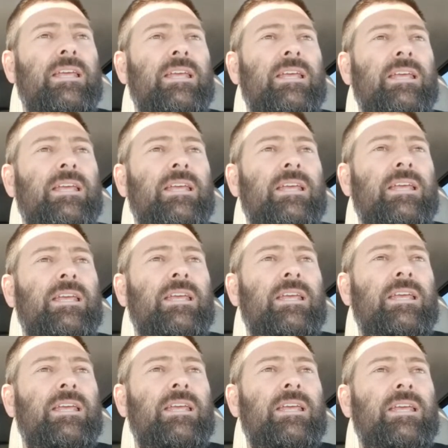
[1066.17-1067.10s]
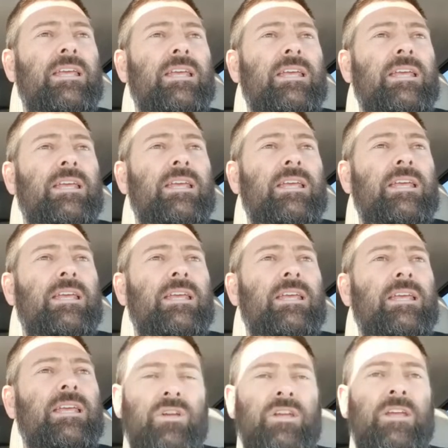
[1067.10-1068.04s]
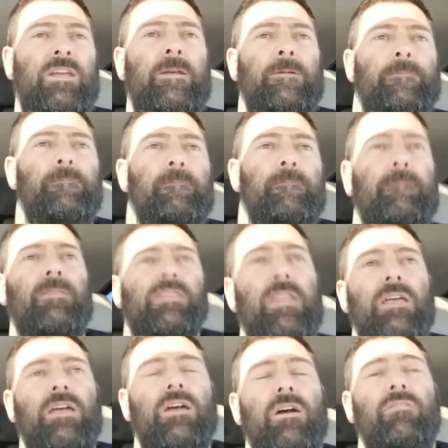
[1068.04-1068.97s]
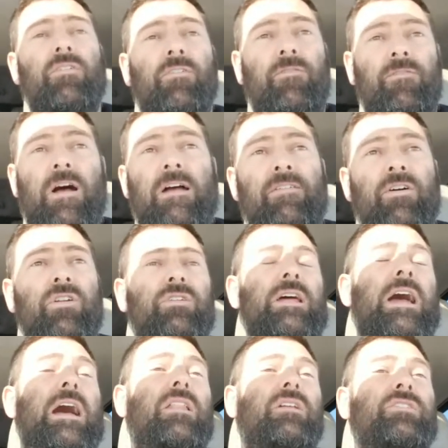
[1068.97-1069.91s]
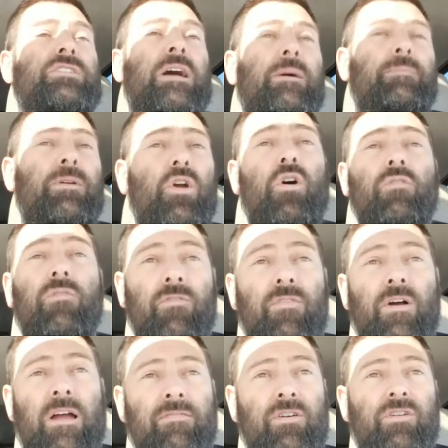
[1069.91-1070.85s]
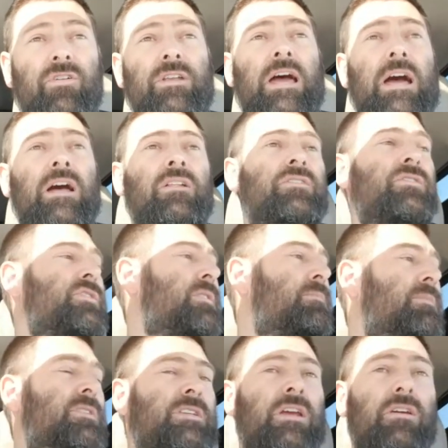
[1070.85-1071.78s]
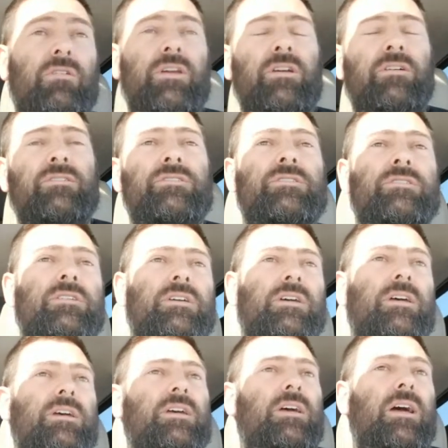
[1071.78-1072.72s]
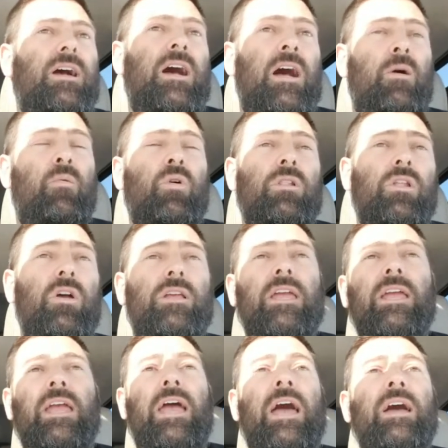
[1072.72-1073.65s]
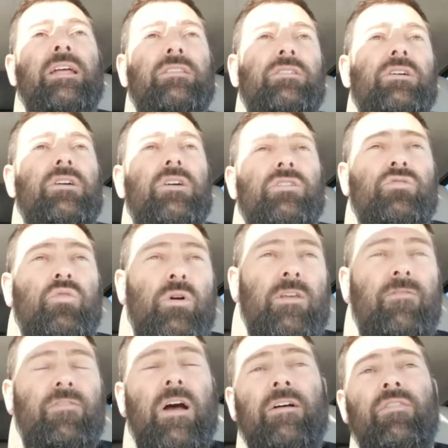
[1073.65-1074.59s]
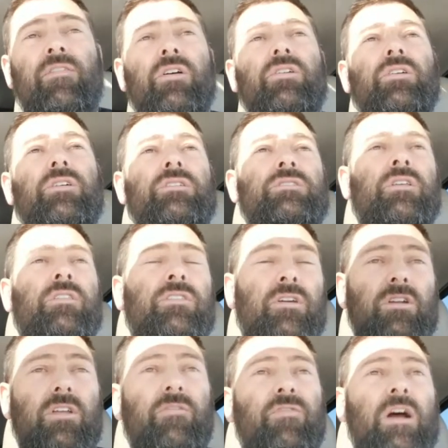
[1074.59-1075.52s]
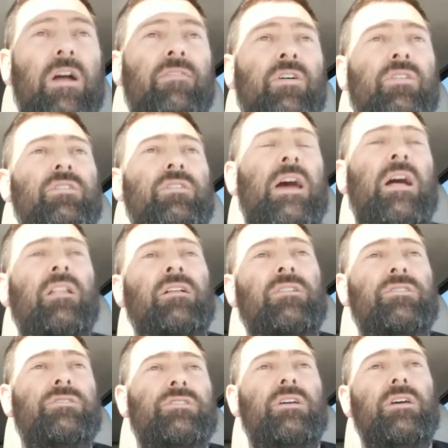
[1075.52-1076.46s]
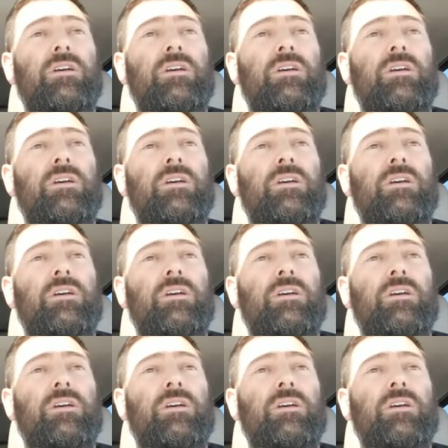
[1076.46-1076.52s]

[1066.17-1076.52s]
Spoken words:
type of custom built cabinetry for $500. I'll be over $500 in materials. We're looking at $2,500 to $3,500.